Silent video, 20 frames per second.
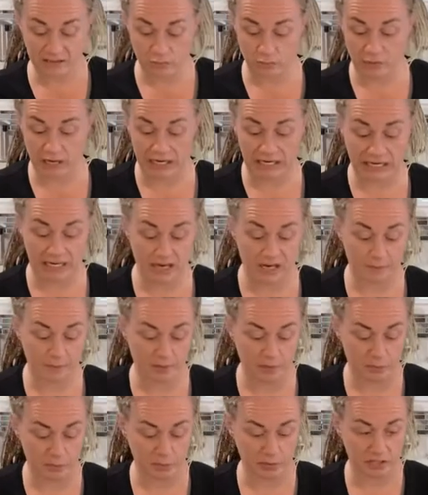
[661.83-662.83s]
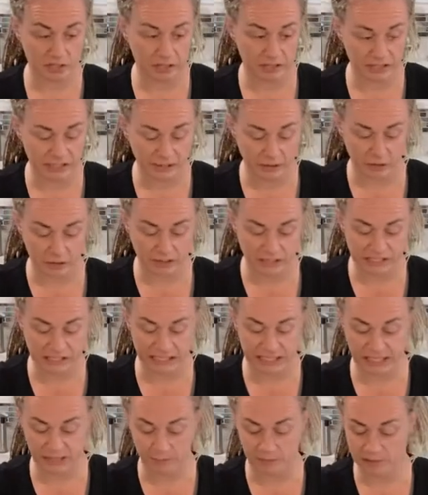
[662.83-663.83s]
ready. I'm gonna put the lid on to
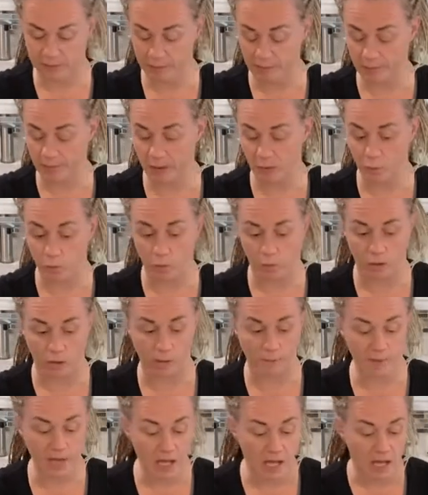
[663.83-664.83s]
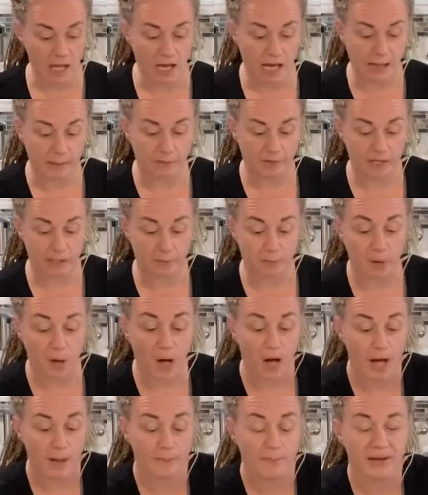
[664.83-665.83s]
keep them a bit warm. I'm gonna
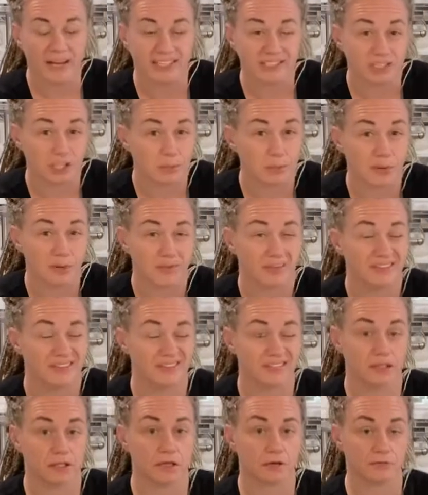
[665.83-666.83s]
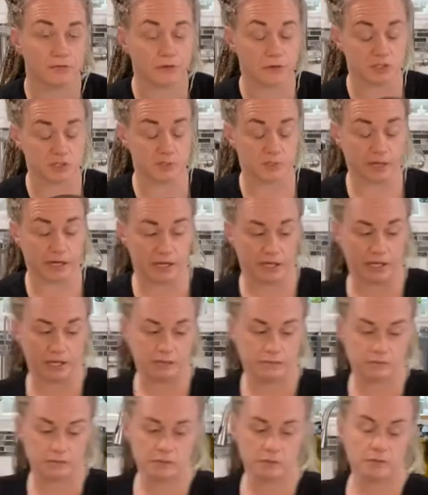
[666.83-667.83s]
pop, I should have put these in there first, but I
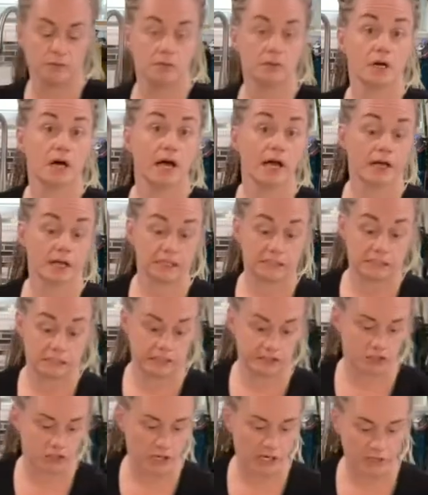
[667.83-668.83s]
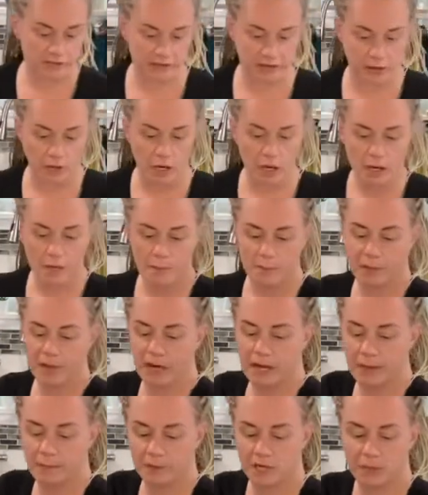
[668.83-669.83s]
got sidetracked there. But
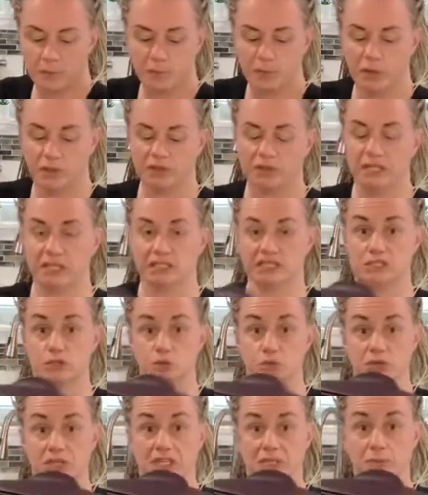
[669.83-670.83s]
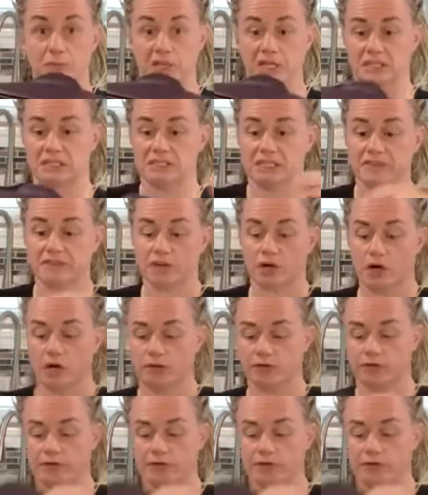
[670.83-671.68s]
I'm gonna put these green beans, I've got